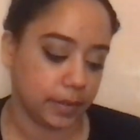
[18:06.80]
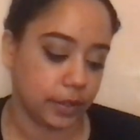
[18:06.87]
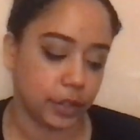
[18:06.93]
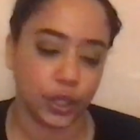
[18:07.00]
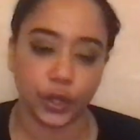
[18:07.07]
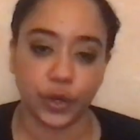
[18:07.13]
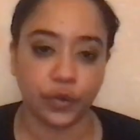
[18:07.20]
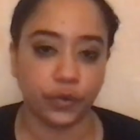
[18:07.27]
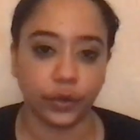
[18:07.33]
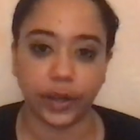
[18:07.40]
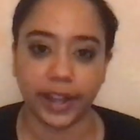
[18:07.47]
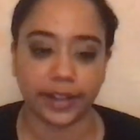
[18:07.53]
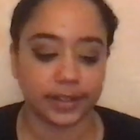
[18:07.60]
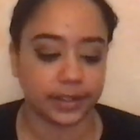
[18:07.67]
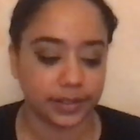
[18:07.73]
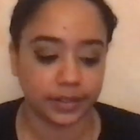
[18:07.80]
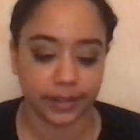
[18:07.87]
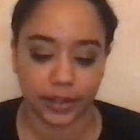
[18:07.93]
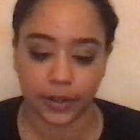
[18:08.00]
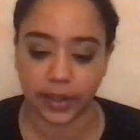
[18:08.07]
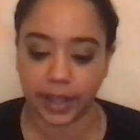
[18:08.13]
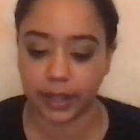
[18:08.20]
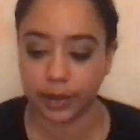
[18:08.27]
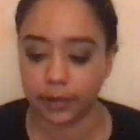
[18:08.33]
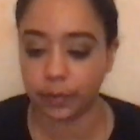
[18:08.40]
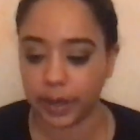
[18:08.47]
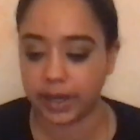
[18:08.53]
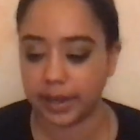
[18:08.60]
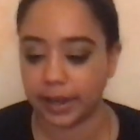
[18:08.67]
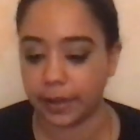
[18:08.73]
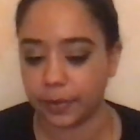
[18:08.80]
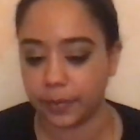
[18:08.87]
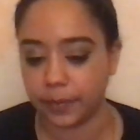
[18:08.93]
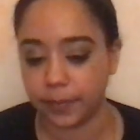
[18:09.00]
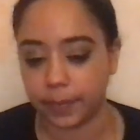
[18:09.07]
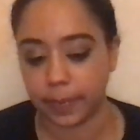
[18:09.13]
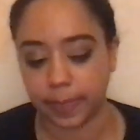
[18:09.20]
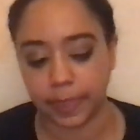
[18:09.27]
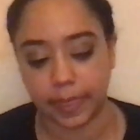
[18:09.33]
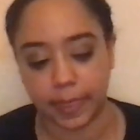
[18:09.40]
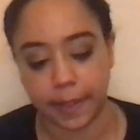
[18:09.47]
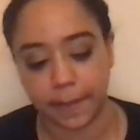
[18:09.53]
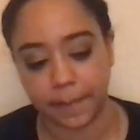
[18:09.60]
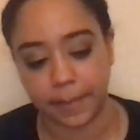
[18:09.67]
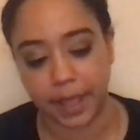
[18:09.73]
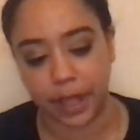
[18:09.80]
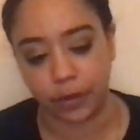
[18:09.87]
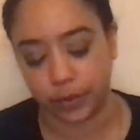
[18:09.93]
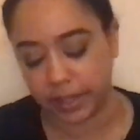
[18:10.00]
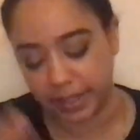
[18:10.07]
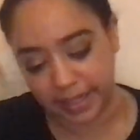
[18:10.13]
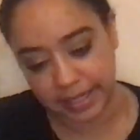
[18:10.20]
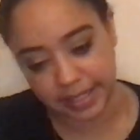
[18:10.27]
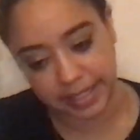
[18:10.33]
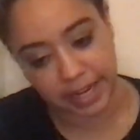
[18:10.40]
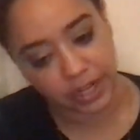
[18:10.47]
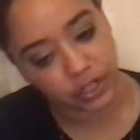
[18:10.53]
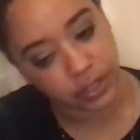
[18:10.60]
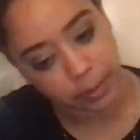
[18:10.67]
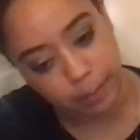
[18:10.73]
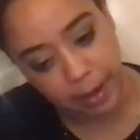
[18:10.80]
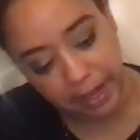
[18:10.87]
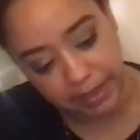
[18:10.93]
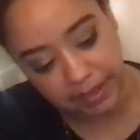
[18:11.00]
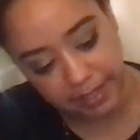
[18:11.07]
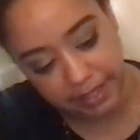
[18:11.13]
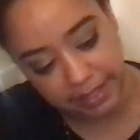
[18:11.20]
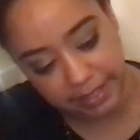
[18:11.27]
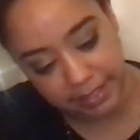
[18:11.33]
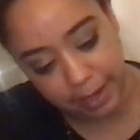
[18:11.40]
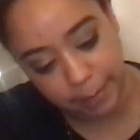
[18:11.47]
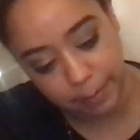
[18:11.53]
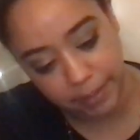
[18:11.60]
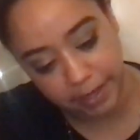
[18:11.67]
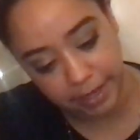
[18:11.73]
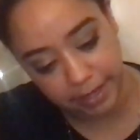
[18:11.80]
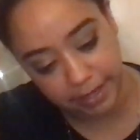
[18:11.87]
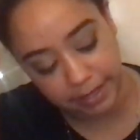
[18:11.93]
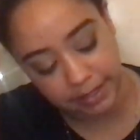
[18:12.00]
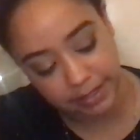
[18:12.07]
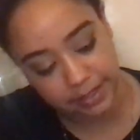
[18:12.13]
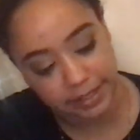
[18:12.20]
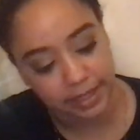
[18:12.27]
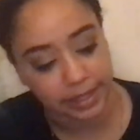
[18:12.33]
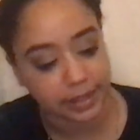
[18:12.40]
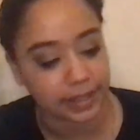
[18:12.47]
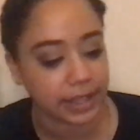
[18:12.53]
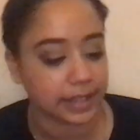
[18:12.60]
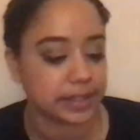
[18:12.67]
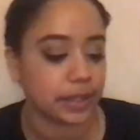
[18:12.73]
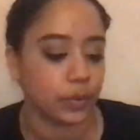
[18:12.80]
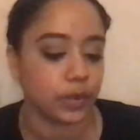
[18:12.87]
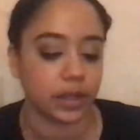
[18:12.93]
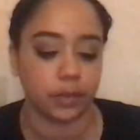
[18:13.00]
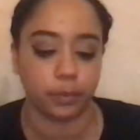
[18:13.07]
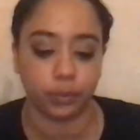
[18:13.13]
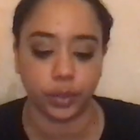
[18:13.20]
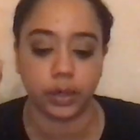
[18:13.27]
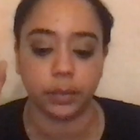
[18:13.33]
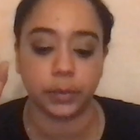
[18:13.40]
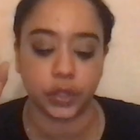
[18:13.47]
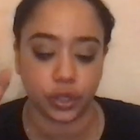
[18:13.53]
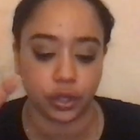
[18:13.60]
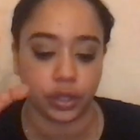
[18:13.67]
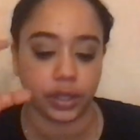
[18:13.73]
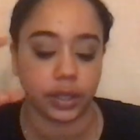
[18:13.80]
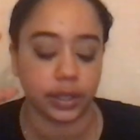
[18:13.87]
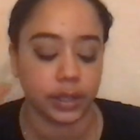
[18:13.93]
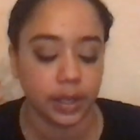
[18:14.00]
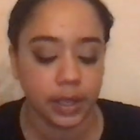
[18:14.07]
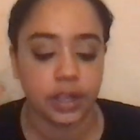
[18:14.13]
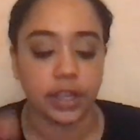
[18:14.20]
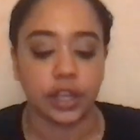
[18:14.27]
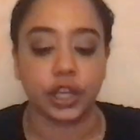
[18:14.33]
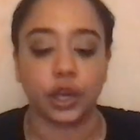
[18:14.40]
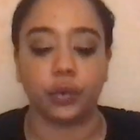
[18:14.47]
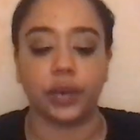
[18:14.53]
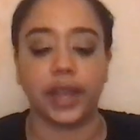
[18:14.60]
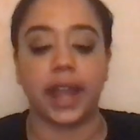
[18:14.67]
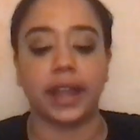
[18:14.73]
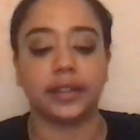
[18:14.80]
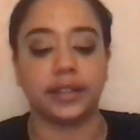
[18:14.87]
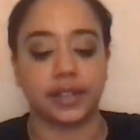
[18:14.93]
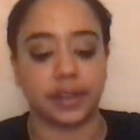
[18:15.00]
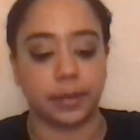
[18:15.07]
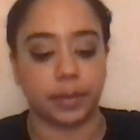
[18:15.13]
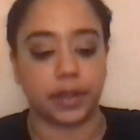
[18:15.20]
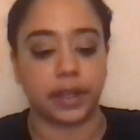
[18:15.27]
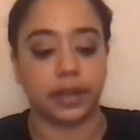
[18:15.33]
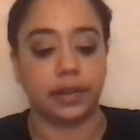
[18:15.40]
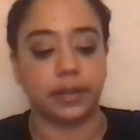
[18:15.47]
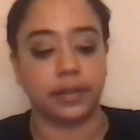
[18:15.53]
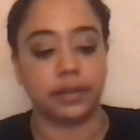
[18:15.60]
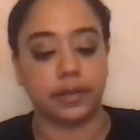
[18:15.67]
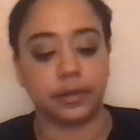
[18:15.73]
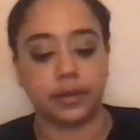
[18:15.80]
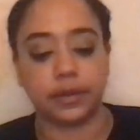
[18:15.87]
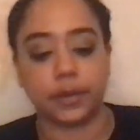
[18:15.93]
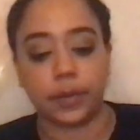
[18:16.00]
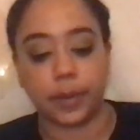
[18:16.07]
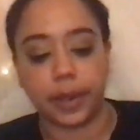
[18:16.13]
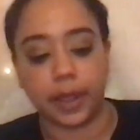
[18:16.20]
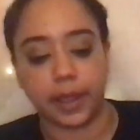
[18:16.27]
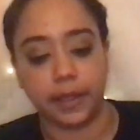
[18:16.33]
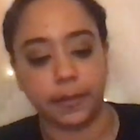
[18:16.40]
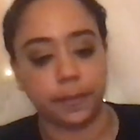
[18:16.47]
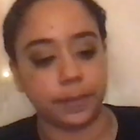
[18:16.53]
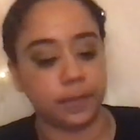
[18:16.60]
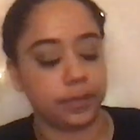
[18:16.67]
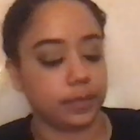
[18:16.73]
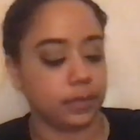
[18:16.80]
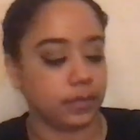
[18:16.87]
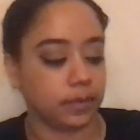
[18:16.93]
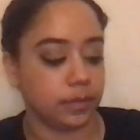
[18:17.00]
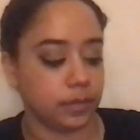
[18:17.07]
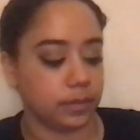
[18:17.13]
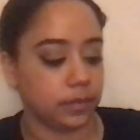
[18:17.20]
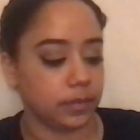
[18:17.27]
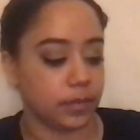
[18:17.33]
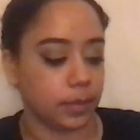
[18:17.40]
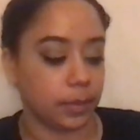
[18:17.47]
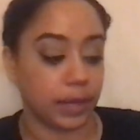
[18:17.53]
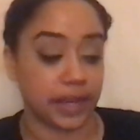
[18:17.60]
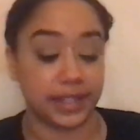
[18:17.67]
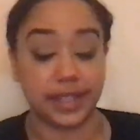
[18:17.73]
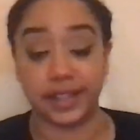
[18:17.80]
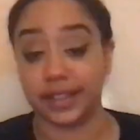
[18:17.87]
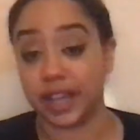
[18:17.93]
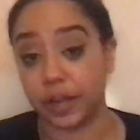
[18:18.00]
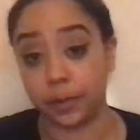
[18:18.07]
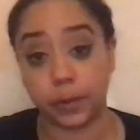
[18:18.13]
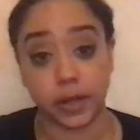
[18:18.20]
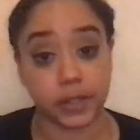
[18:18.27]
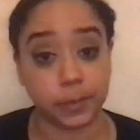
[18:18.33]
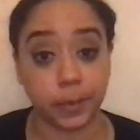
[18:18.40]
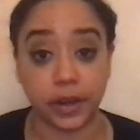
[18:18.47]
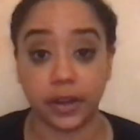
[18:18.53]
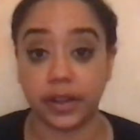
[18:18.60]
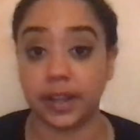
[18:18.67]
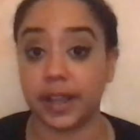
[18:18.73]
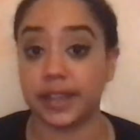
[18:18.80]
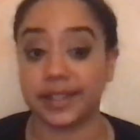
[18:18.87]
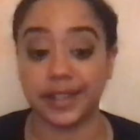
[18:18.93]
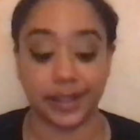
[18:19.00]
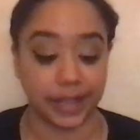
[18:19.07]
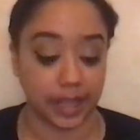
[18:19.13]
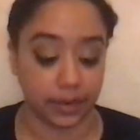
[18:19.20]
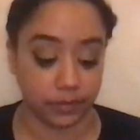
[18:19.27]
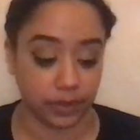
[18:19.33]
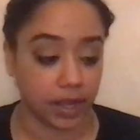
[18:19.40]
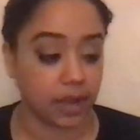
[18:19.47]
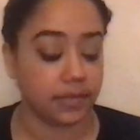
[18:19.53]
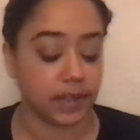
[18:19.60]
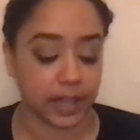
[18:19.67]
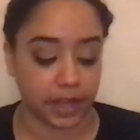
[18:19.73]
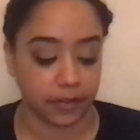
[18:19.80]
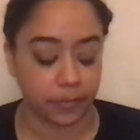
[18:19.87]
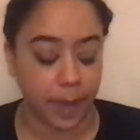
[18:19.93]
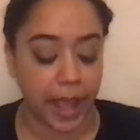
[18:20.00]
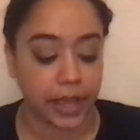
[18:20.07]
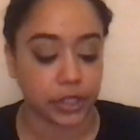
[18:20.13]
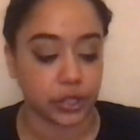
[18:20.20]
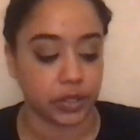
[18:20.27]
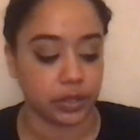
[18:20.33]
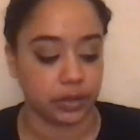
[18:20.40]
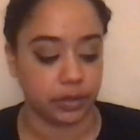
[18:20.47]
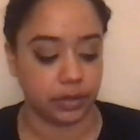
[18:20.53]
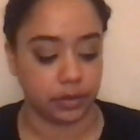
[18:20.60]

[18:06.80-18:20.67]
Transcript: Don't overreact, okay? Wait it out. I don't think that it's actually a bad thing that's happening. I just think that someone can prematurely, you know, react to something, okay? But I see a lot of prosperity. I see a lot of love, a lot of passion.